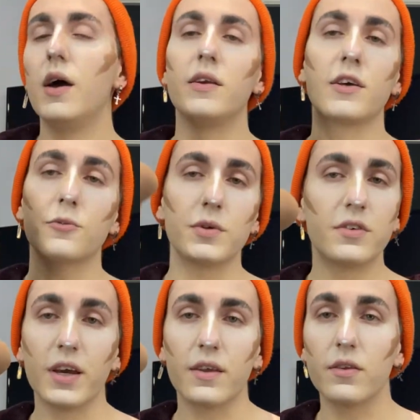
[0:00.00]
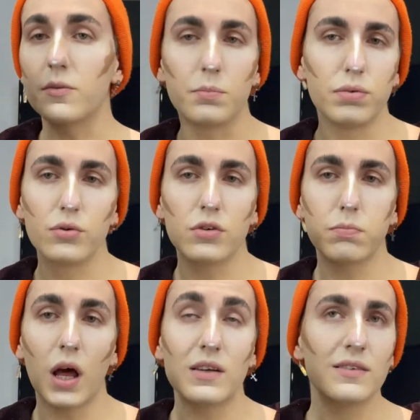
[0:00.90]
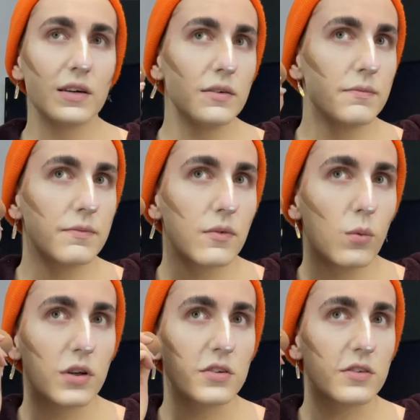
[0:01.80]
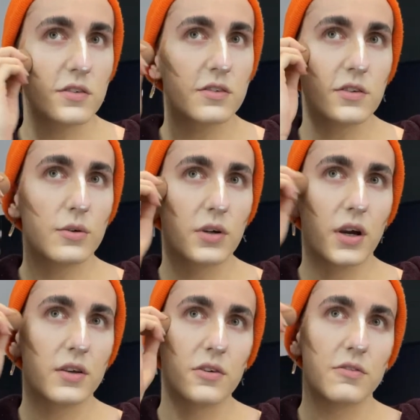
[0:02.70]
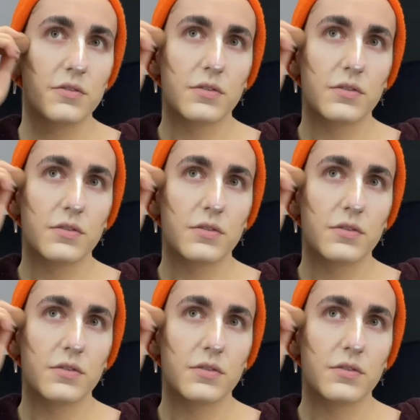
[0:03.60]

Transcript: Next, we take this beauty blender, whilst it's still kind of